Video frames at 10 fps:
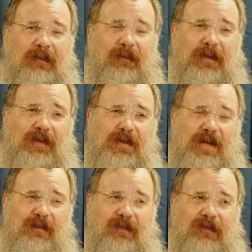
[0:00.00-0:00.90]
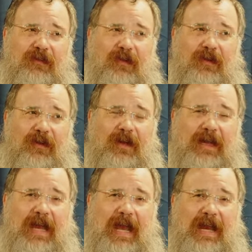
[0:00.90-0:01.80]
when you hear a song
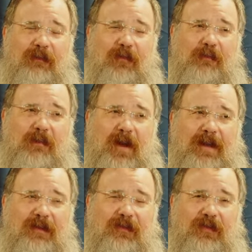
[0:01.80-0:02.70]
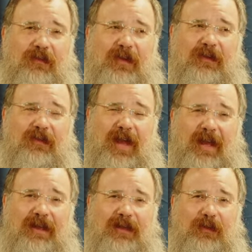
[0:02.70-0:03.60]
and it reminds you of
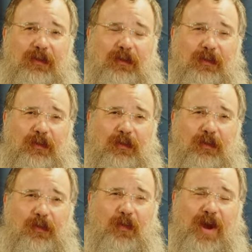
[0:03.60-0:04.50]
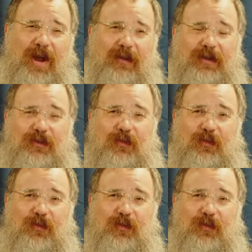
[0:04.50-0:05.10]
exactly where you